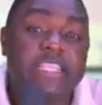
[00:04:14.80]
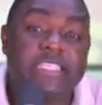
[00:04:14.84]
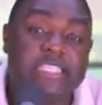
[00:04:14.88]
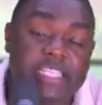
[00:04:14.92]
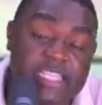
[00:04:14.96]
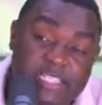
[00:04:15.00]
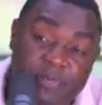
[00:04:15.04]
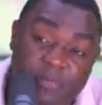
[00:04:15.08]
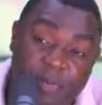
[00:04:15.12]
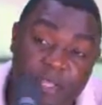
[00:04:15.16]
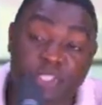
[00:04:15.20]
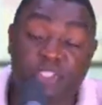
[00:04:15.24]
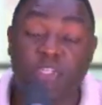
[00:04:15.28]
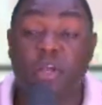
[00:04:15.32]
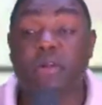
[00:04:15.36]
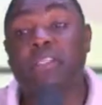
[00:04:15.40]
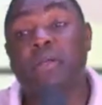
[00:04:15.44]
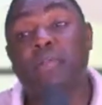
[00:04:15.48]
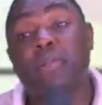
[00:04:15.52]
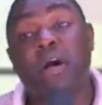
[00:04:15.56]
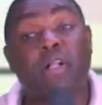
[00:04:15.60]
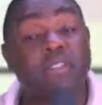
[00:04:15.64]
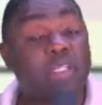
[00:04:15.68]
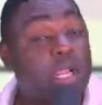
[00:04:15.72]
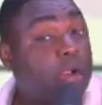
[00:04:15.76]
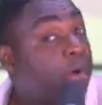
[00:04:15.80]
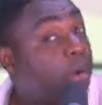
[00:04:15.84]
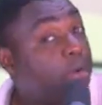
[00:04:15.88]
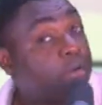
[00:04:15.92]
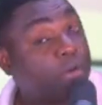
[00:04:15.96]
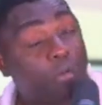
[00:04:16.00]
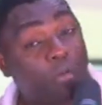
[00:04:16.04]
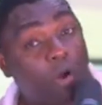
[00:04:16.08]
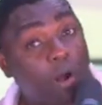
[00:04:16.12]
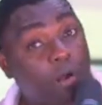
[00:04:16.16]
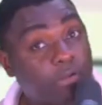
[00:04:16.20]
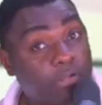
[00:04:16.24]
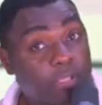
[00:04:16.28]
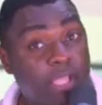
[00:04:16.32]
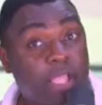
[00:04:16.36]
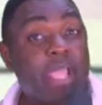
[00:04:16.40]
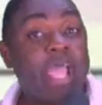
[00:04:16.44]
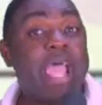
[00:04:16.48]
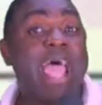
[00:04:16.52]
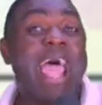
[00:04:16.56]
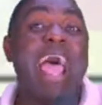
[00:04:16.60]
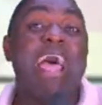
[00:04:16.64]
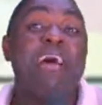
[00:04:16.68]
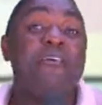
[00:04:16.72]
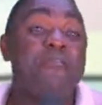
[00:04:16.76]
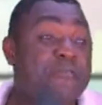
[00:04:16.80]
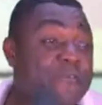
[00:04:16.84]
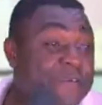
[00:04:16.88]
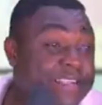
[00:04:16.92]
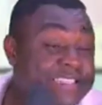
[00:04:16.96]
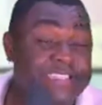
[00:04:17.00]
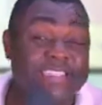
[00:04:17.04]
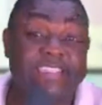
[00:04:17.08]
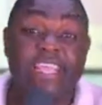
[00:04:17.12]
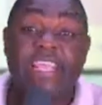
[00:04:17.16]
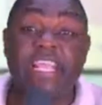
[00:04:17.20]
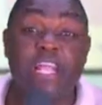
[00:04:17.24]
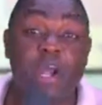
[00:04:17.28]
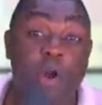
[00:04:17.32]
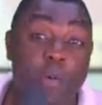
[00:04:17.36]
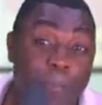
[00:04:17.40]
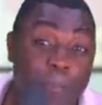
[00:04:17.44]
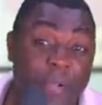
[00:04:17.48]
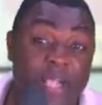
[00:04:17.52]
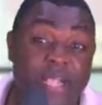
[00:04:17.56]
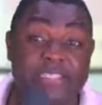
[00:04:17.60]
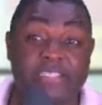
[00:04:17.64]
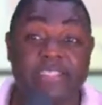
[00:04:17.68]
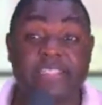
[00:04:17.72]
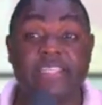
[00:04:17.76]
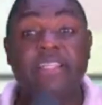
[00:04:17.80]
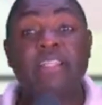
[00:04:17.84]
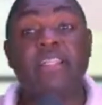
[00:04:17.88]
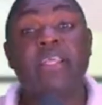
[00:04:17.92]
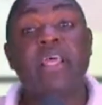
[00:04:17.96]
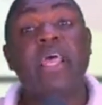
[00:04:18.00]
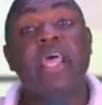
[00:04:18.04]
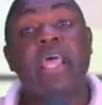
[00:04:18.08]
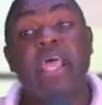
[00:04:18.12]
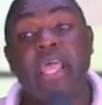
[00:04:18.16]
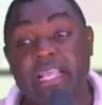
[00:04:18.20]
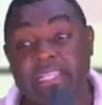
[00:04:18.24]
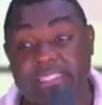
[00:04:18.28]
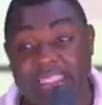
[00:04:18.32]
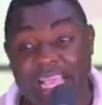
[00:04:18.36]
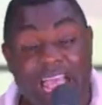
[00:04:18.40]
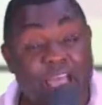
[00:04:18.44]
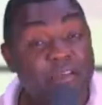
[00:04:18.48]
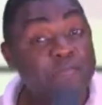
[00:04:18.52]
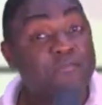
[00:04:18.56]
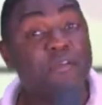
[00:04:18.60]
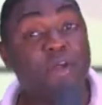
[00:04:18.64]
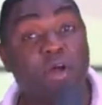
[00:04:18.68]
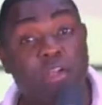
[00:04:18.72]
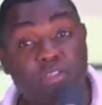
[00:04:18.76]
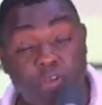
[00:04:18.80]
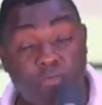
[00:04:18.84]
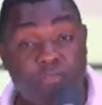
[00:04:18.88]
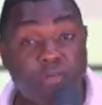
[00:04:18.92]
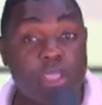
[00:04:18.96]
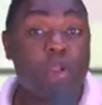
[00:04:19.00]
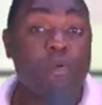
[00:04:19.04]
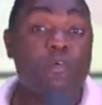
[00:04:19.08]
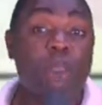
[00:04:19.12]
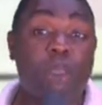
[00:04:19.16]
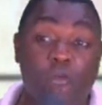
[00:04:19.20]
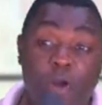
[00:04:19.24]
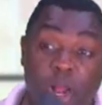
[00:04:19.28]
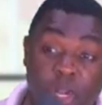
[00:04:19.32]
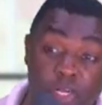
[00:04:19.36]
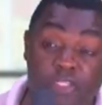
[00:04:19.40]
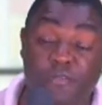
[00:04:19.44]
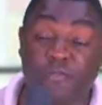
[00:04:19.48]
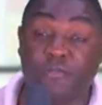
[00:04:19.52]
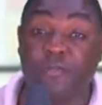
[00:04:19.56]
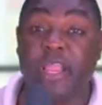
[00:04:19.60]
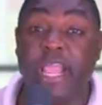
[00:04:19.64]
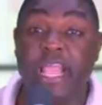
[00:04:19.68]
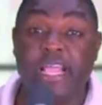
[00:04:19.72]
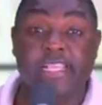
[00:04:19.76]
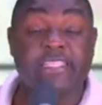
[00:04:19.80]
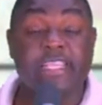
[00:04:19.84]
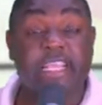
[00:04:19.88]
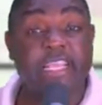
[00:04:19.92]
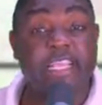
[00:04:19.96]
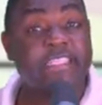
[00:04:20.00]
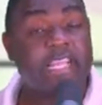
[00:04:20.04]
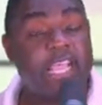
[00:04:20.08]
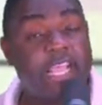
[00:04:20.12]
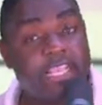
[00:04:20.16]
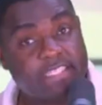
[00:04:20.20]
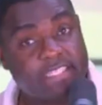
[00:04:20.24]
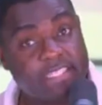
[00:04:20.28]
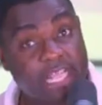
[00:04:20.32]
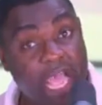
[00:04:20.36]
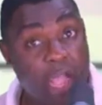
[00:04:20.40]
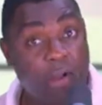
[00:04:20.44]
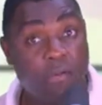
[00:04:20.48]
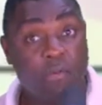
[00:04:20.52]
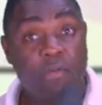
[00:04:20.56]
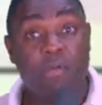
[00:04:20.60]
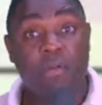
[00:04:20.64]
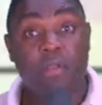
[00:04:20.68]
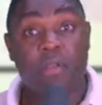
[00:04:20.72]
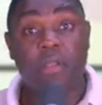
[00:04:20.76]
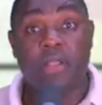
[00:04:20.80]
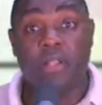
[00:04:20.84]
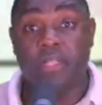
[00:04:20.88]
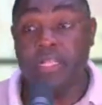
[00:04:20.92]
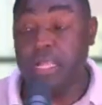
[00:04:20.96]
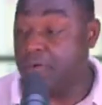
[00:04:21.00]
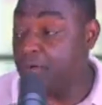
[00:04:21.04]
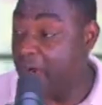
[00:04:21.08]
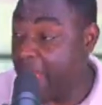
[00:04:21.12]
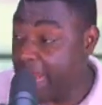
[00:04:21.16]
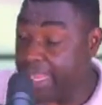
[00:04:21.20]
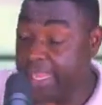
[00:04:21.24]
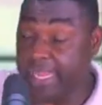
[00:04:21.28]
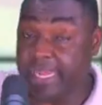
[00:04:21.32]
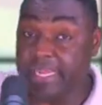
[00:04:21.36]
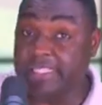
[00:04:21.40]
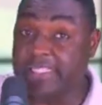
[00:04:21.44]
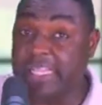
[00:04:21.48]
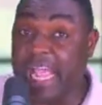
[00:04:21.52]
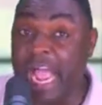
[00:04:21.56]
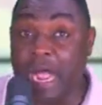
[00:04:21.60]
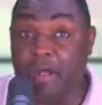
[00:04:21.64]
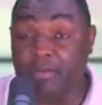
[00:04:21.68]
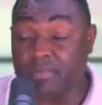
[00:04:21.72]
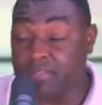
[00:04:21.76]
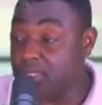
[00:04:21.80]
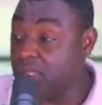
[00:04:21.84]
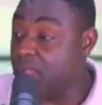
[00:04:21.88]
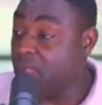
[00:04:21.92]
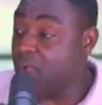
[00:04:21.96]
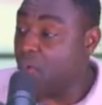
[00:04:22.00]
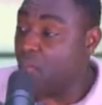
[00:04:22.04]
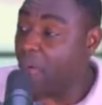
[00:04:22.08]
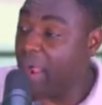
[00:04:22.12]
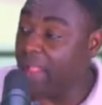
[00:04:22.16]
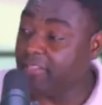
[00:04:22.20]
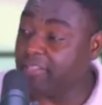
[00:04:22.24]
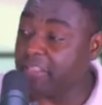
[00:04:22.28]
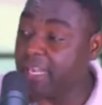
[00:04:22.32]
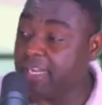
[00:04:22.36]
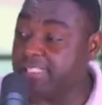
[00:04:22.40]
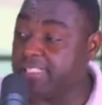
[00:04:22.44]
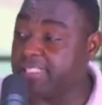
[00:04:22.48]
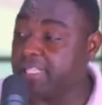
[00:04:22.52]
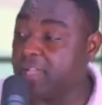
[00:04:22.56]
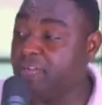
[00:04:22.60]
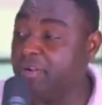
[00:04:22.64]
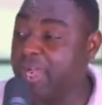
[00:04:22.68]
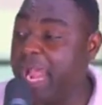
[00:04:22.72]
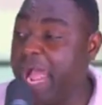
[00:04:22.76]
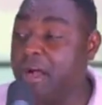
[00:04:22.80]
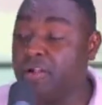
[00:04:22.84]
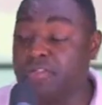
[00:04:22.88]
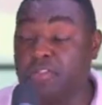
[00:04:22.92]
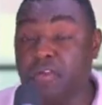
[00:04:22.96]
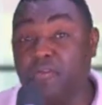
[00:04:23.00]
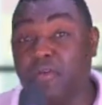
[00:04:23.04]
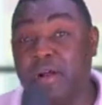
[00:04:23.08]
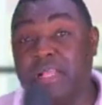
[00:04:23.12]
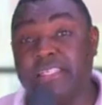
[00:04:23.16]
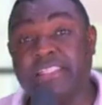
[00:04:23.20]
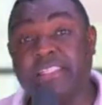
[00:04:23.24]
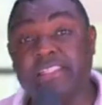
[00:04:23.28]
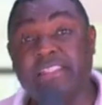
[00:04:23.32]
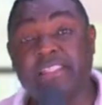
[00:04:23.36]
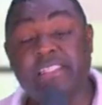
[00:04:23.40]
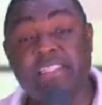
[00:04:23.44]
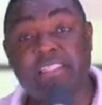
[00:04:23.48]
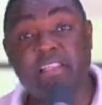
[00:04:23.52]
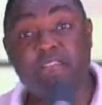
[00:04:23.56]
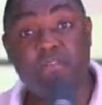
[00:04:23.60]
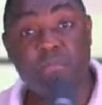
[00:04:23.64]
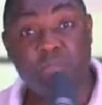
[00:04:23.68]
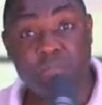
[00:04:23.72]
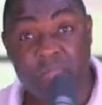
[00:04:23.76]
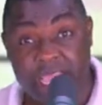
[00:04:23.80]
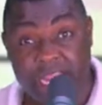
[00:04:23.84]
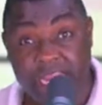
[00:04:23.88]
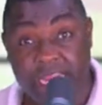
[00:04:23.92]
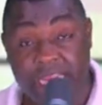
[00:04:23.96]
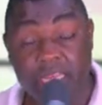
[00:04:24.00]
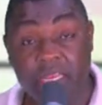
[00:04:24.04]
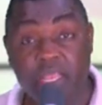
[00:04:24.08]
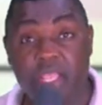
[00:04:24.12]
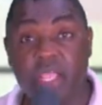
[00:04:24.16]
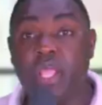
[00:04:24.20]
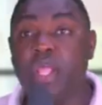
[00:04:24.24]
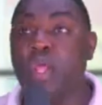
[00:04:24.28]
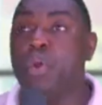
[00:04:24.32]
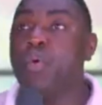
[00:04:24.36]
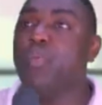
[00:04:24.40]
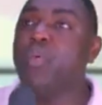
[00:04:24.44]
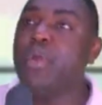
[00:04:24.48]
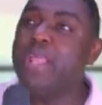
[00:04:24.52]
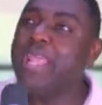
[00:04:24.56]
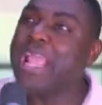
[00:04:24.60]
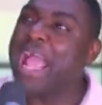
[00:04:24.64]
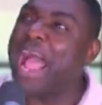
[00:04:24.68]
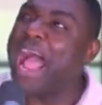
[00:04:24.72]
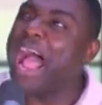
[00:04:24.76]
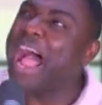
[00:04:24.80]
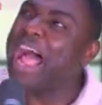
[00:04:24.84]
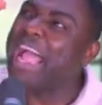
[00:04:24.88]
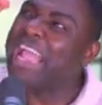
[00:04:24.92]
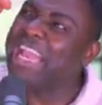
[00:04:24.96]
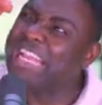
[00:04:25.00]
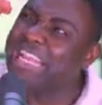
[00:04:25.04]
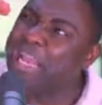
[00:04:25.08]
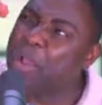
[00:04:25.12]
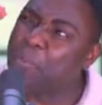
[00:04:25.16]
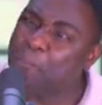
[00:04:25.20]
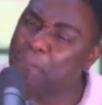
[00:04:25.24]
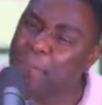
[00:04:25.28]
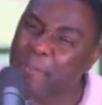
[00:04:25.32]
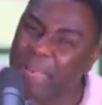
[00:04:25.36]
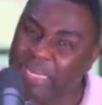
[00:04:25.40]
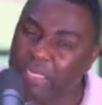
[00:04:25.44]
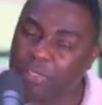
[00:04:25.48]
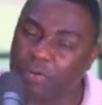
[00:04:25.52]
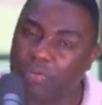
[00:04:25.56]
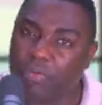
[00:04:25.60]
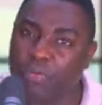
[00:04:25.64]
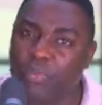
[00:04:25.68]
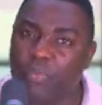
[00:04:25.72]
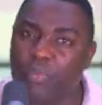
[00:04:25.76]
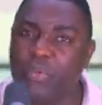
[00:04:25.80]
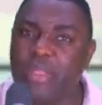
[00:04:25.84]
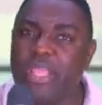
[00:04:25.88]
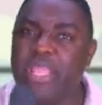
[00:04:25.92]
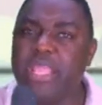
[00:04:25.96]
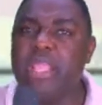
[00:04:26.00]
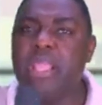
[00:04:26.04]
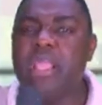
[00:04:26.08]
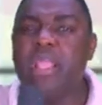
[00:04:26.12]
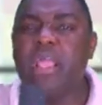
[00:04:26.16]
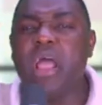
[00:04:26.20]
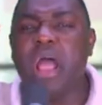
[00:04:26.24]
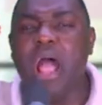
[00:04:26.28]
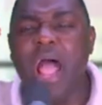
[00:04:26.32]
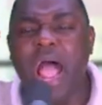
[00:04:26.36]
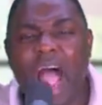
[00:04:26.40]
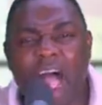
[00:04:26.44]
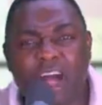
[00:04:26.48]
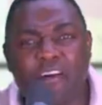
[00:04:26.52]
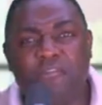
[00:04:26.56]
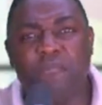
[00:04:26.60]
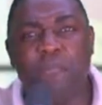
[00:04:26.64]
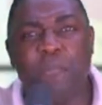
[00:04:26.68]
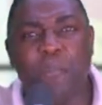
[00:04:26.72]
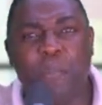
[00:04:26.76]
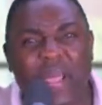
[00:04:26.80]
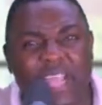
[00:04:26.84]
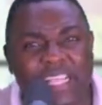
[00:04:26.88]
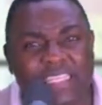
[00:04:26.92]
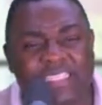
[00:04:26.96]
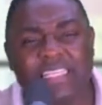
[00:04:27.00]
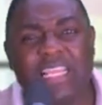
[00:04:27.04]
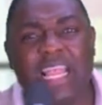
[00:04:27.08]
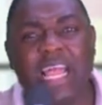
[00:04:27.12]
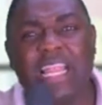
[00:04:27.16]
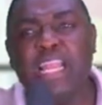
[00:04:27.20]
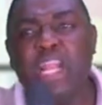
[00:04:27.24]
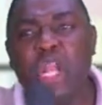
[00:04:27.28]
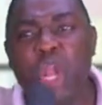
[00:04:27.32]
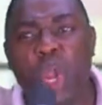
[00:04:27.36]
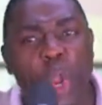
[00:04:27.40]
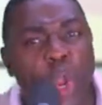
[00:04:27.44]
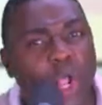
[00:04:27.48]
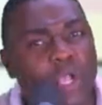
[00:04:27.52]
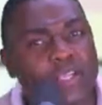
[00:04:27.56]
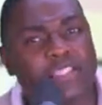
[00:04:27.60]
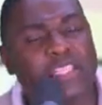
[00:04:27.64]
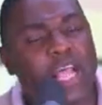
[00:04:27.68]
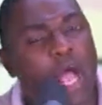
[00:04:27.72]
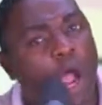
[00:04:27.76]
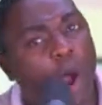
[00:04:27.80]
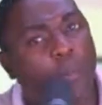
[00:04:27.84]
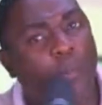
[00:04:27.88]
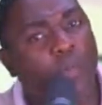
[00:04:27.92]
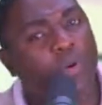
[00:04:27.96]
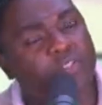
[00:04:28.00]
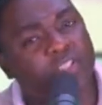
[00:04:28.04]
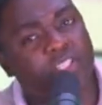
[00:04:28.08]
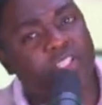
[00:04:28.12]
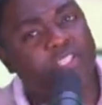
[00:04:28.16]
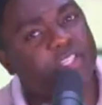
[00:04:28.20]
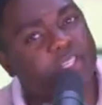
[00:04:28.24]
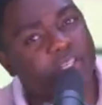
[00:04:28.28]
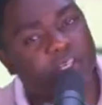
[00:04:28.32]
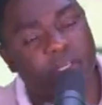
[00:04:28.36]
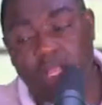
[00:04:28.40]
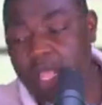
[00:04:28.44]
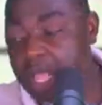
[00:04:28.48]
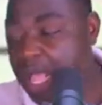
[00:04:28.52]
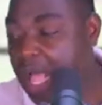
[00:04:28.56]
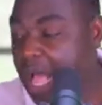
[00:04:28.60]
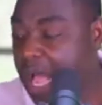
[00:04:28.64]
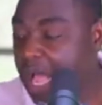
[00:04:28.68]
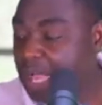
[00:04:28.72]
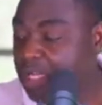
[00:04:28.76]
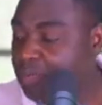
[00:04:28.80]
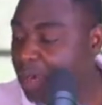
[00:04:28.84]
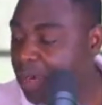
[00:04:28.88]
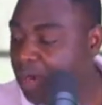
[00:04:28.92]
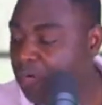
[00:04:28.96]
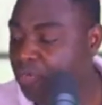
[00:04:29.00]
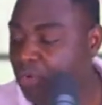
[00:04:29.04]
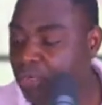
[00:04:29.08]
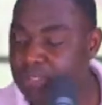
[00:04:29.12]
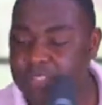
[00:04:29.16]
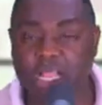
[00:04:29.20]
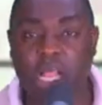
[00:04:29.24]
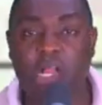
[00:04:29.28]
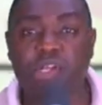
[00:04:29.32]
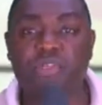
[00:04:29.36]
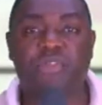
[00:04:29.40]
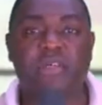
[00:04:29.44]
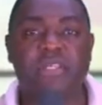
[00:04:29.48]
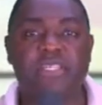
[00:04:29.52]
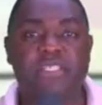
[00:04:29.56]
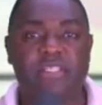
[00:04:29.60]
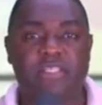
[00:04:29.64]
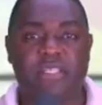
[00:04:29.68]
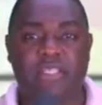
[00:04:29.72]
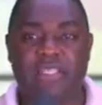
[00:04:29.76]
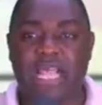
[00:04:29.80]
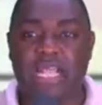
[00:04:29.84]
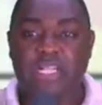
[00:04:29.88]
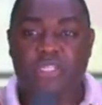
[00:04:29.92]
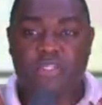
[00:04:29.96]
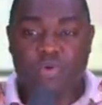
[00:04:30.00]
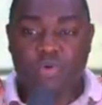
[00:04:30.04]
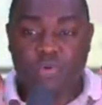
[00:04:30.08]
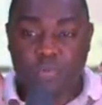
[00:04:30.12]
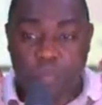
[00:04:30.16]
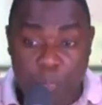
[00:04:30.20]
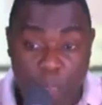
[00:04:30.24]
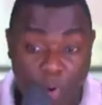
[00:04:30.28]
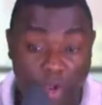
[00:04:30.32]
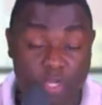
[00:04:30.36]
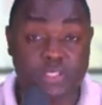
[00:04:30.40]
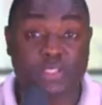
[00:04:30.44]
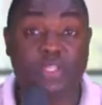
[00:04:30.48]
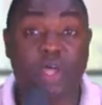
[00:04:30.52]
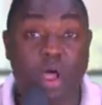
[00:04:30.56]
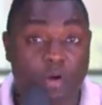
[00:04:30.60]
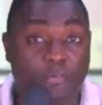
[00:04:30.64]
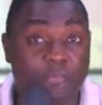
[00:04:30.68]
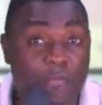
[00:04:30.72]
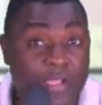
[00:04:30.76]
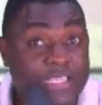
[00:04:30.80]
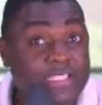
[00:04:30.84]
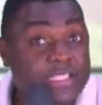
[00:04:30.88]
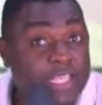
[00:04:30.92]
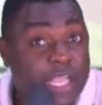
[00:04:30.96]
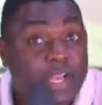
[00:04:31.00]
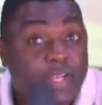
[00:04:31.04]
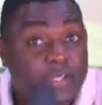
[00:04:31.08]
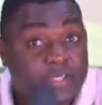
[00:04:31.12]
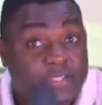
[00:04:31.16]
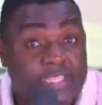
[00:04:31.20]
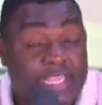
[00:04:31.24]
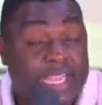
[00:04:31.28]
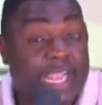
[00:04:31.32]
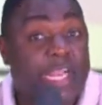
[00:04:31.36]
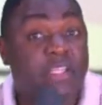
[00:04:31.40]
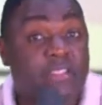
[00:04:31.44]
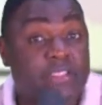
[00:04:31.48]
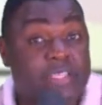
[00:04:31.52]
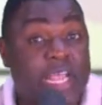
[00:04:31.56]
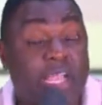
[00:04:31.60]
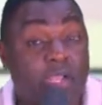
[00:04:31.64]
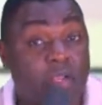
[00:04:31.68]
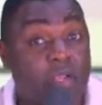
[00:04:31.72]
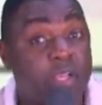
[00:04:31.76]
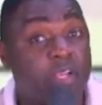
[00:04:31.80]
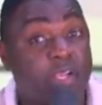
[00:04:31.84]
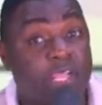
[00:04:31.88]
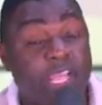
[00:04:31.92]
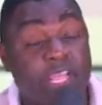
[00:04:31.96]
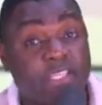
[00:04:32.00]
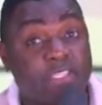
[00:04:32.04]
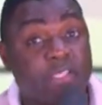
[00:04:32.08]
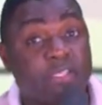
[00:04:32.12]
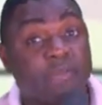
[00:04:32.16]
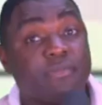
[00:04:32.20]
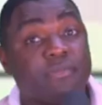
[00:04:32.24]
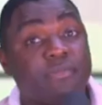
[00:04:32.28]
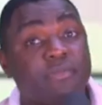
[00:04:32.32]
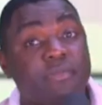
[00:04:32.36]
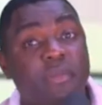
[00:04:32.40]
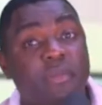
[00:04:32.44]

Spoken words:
is being talked about around the world. Every single person is envious of Ekufuado's free SHS. Now, the ranking is out. 137 out of 167, meaning we are in the middle. We have basically lost our position as one of those countries that could boast of its second cycle education.